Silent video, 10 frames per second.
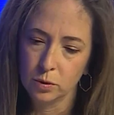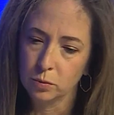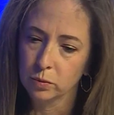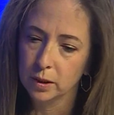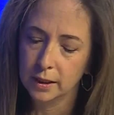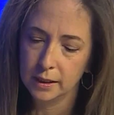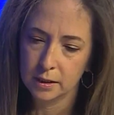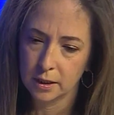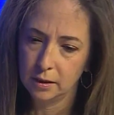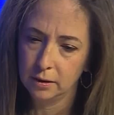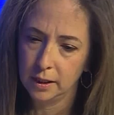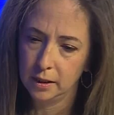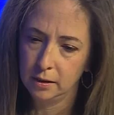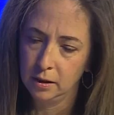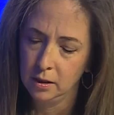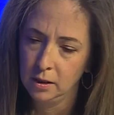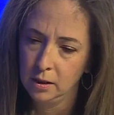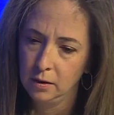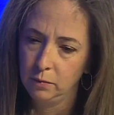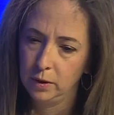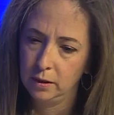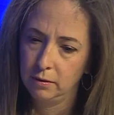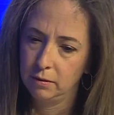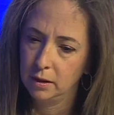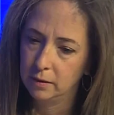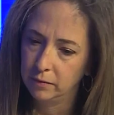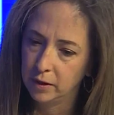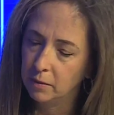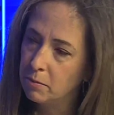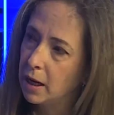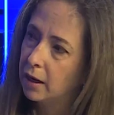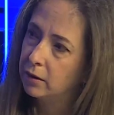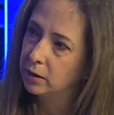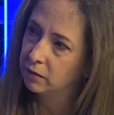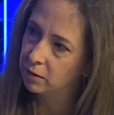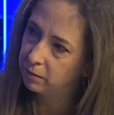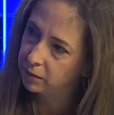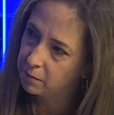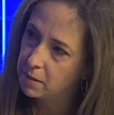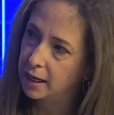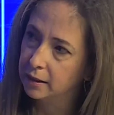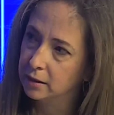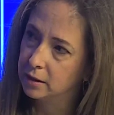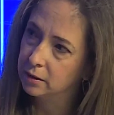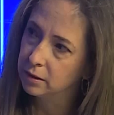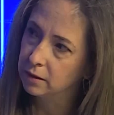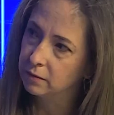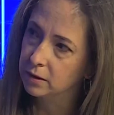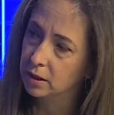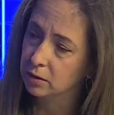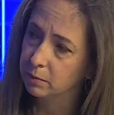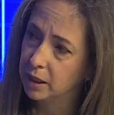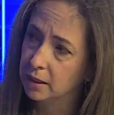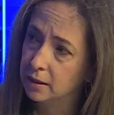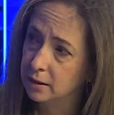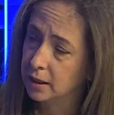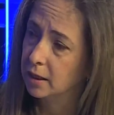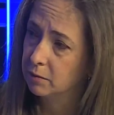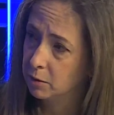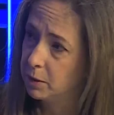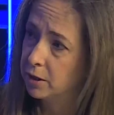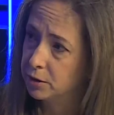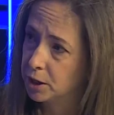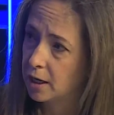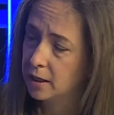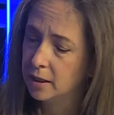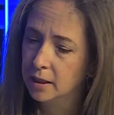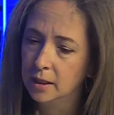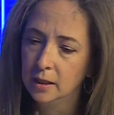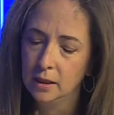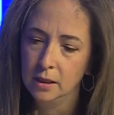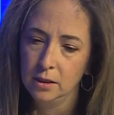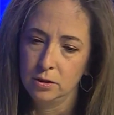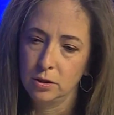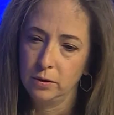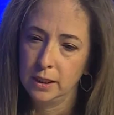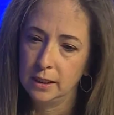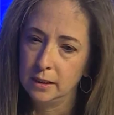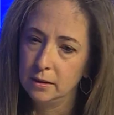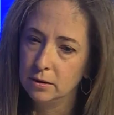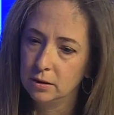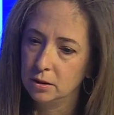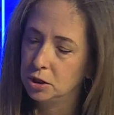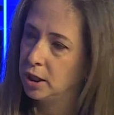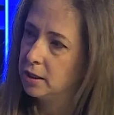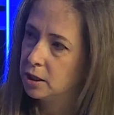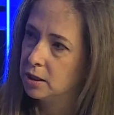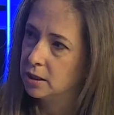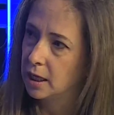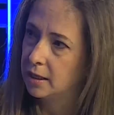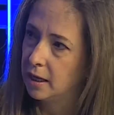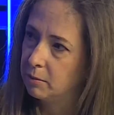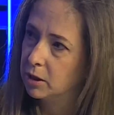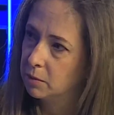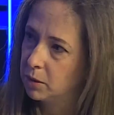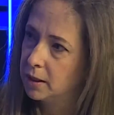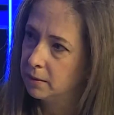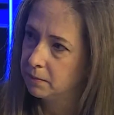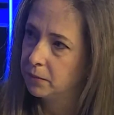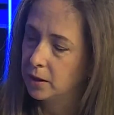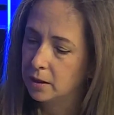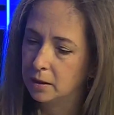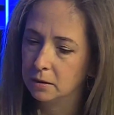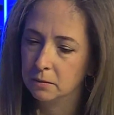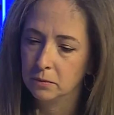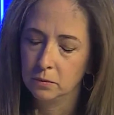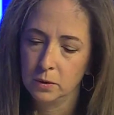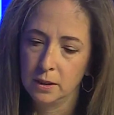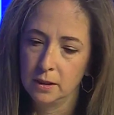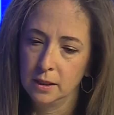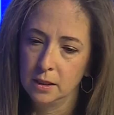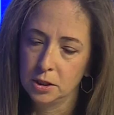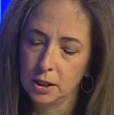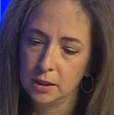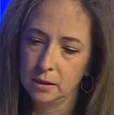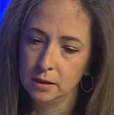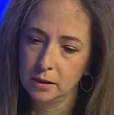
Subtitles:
was really accelerated with the amount, the magnitude of the central bank easing out of the BOJ. So it is changing the dynamic a bit within Asia.